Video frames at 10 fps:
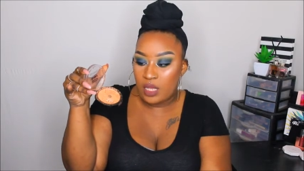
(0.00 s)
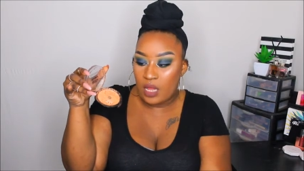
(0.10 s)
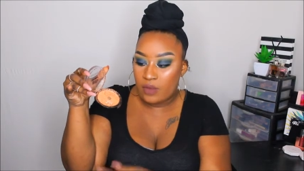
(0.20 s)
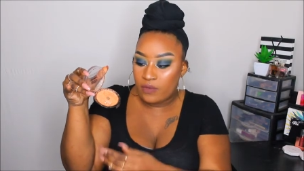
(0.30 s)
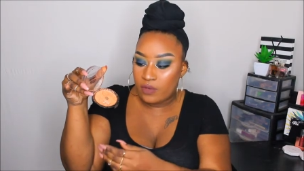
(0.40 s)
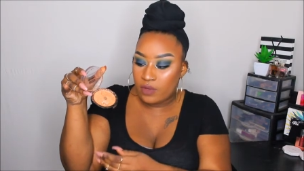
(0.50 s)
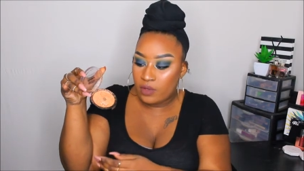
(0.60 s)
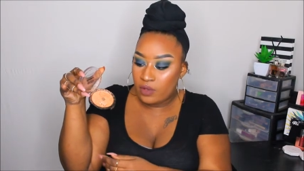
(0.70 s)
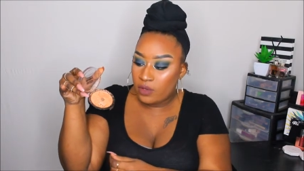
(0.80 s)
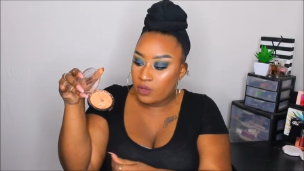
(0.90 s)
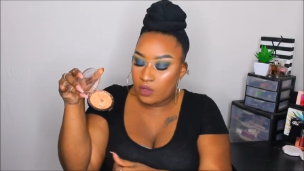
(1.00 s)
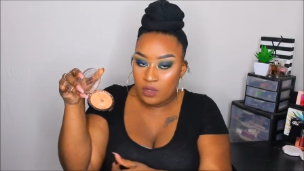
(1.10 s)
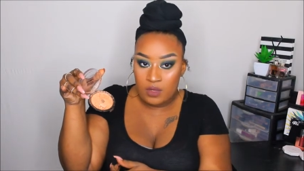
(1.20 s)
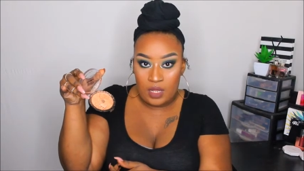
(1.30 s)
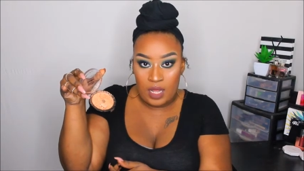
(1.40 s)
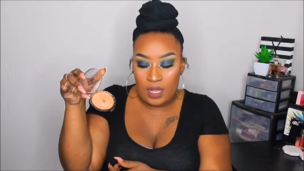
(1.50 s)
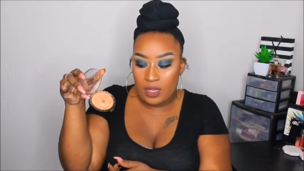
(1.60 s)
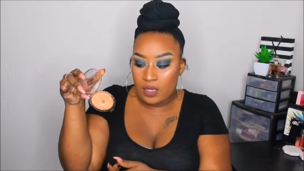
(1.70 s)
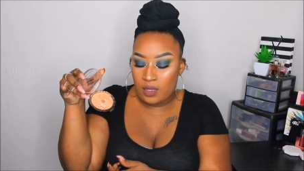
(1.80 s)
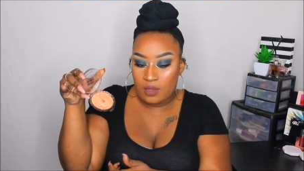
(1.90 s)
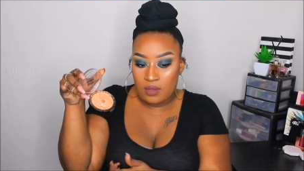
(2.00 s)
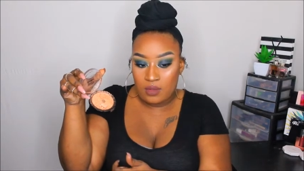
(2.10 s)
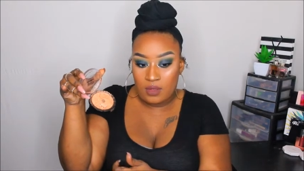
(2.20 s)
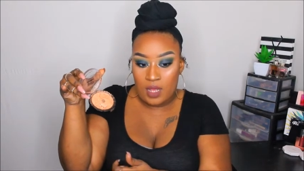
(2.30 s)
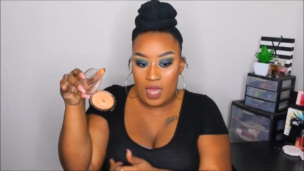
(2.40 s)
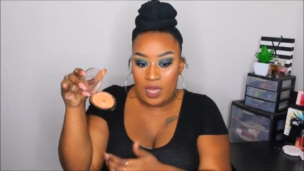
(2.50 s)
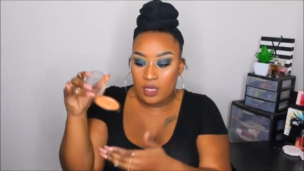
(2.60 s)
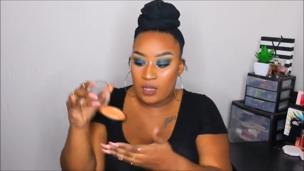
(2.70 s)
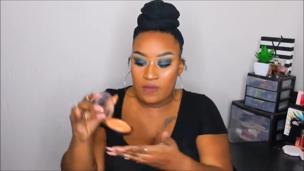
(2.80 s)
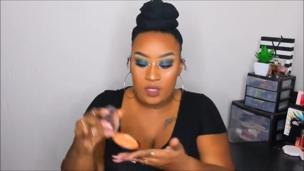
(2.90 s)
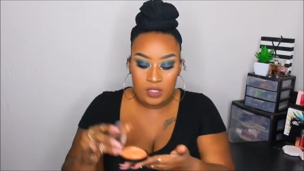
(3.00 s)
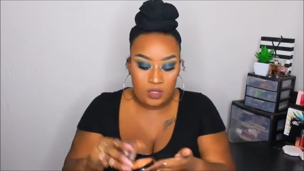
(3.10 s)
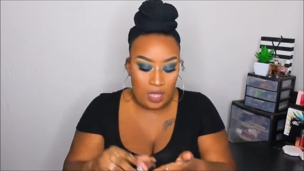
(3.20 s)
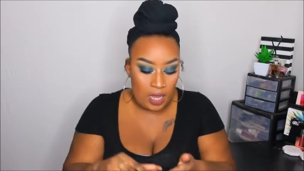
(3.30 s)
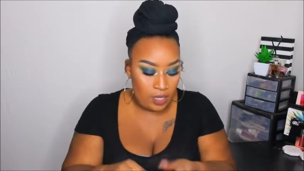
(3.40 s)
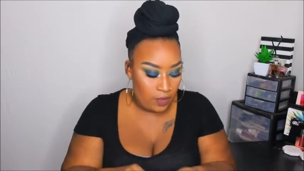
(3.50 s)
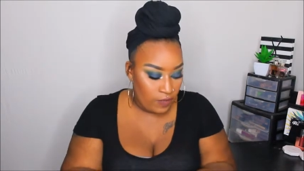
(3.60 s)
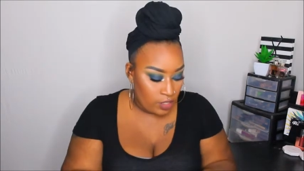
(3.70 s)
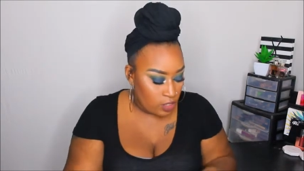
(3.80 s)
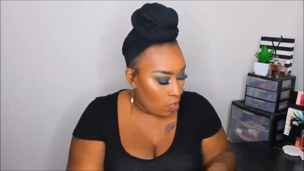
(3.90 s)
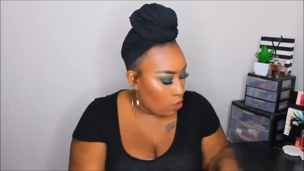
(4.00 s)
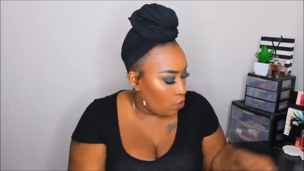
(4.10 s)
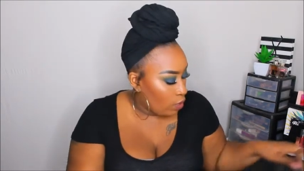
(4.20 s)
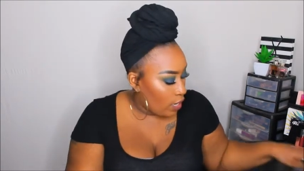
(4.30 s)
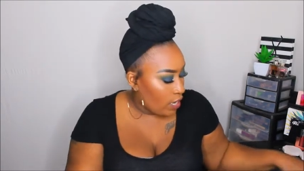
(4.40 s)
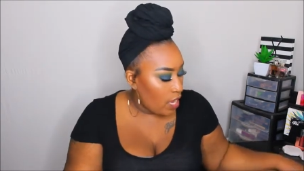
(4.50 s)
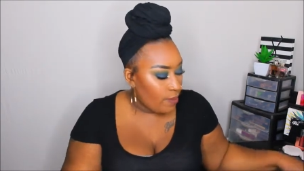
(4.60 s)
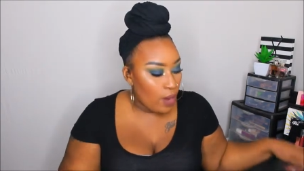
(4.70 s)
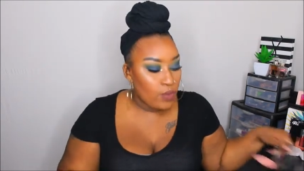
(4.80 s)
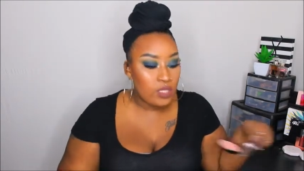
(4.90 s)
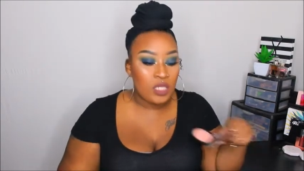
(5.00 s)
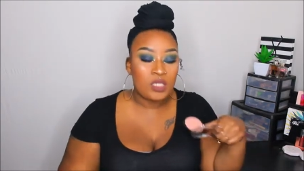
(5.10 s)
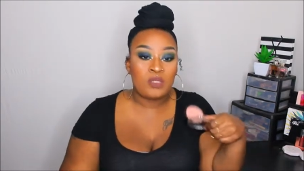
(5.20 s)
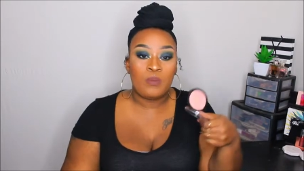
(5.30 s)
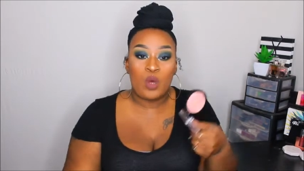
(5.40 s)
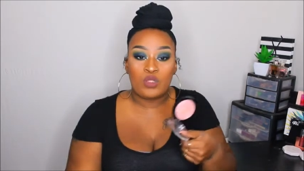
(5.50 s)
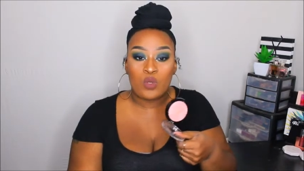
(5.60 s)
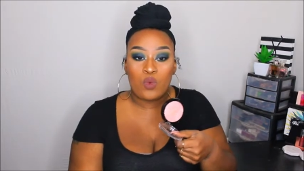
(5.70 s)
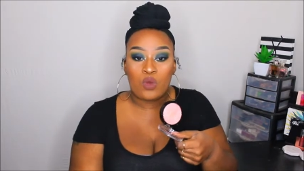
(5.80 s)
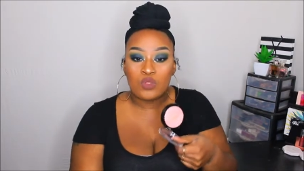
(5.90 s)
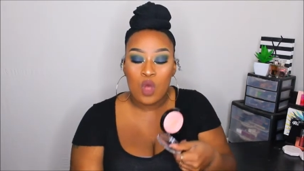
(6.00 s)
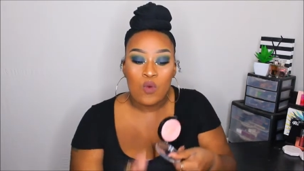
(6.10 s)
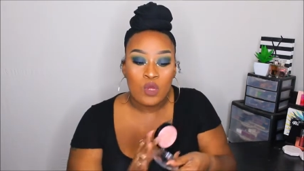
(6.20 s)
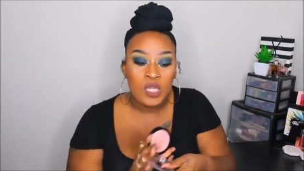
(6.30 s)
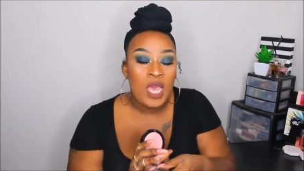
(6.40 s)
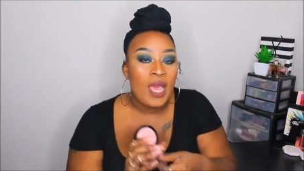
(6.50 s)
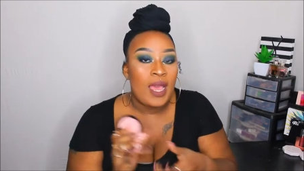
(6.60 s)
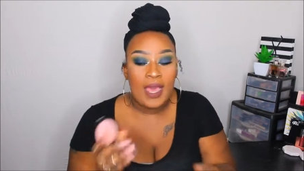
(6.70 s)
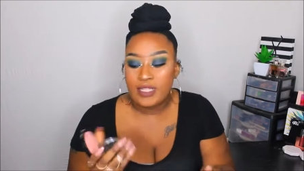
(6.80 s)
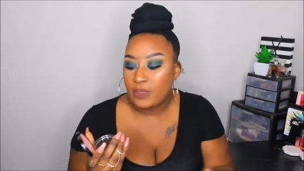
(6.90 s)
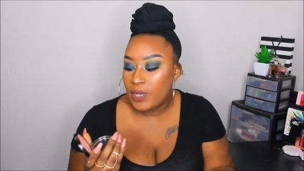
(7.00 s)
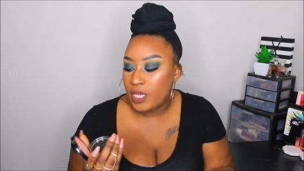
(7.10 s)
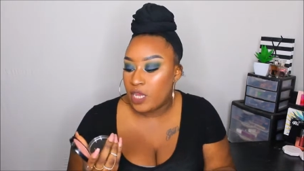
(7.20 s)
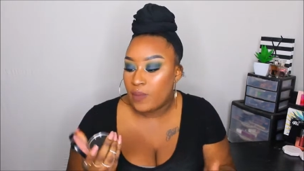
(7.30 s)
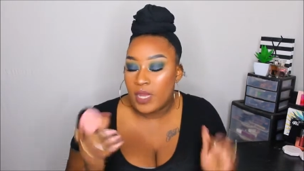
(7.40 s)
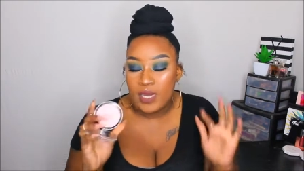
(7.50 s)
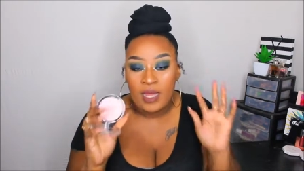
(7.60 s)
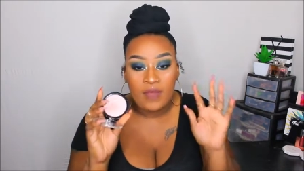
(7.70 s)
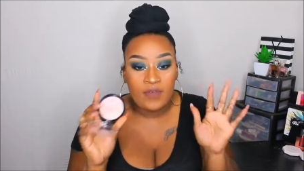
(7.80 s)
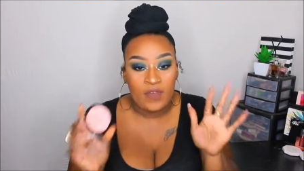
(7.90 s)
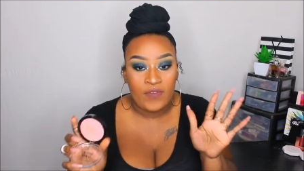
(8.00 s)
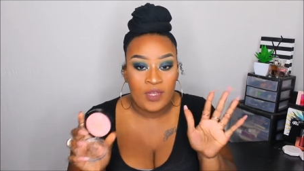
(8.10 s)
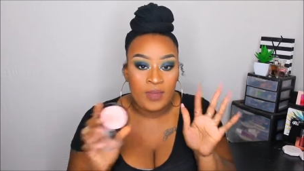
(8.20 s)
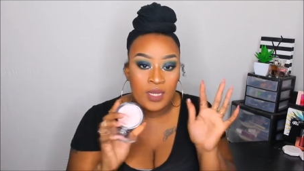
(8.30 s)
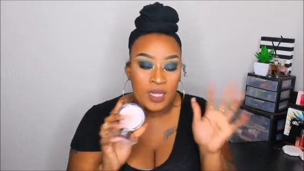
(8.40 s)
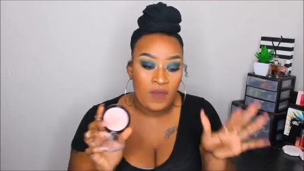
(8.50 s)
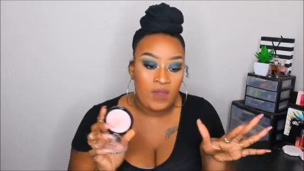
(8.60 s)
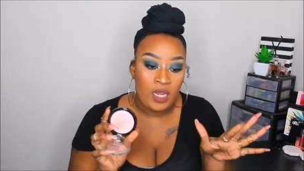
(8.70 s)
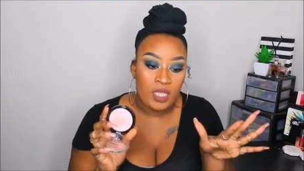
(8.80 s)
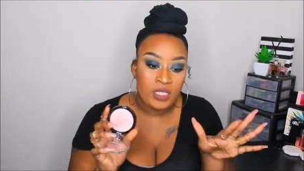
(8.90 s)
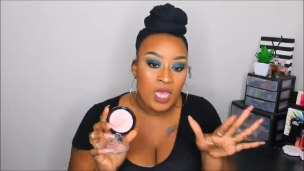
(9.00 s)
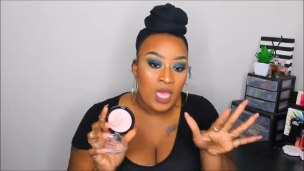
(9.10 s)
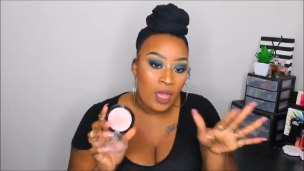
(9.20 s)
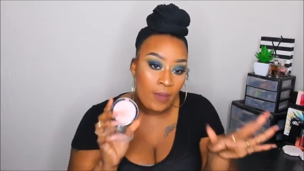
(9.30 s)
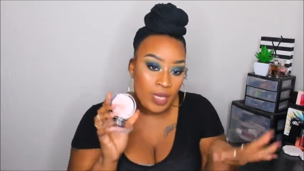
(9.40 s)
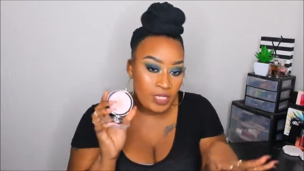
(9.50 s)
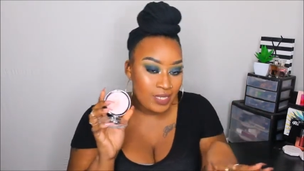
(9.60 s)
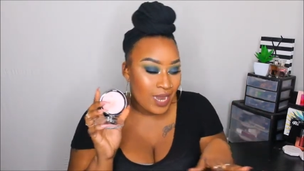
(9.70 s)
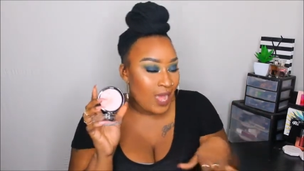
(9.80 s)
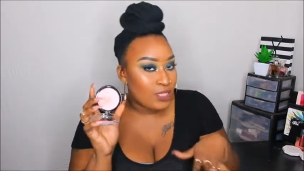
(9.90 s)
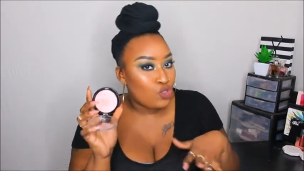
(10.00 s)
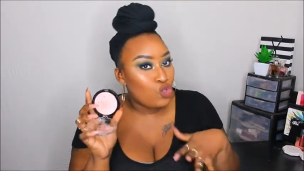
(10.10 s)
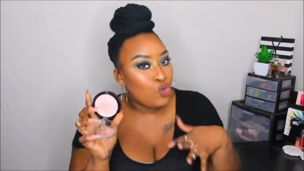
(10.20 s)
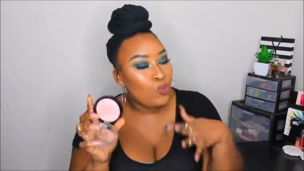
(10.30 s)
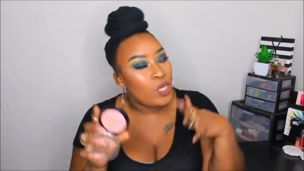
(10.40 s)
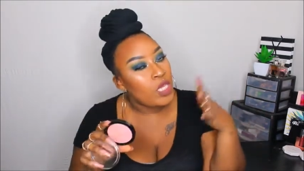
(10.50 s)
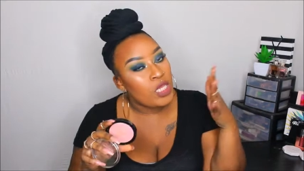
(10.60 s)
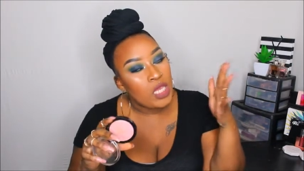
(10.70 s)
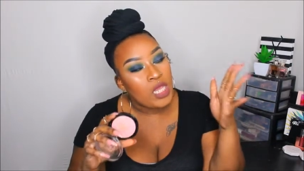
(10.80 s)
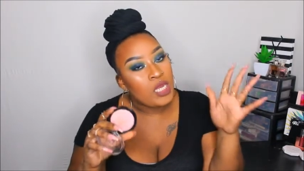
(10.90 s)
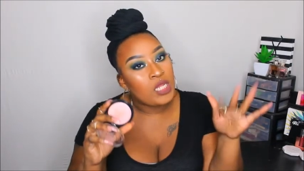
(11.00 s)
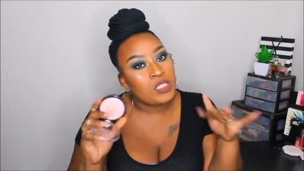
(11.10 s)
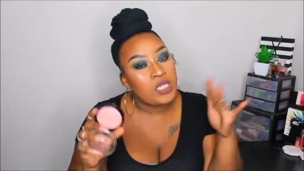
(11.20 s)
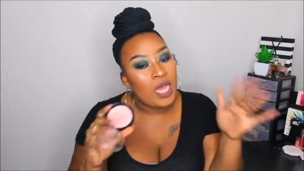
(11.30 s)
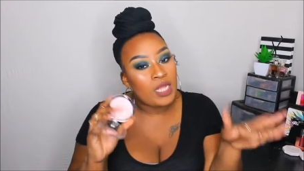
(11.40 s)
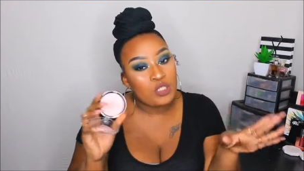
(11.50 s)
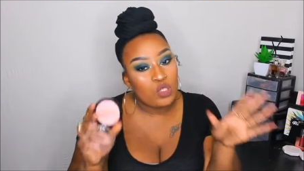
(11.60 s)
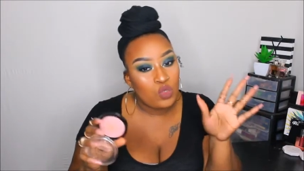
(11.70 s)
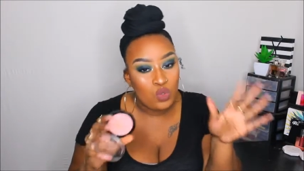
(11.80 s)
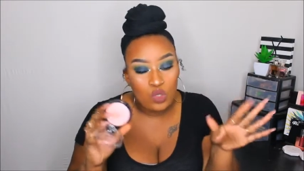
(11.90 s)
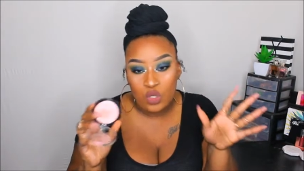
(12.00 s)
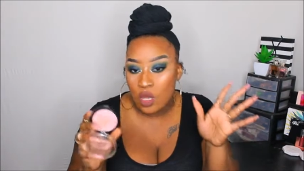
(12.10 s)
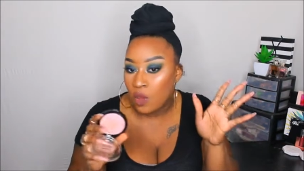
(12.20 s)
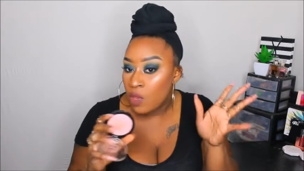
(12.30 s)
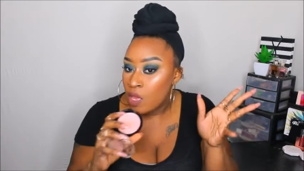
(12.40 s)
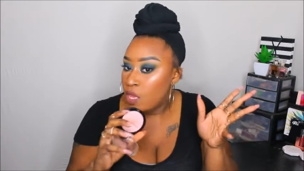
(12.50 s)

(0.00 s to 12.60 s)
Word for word: left like I love this. I love this. So when they came out with this Molten Rose Gold one, I had to pick it up and I have definitely been loving it. Um, it's not too pinky and it's not too, you know,